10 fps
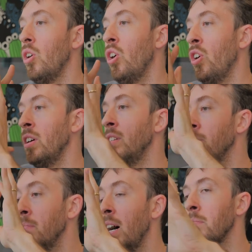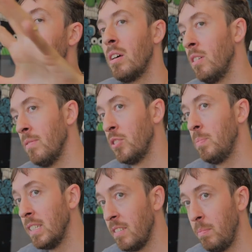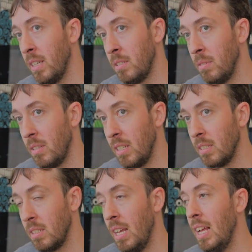on my model of the space of possibilities.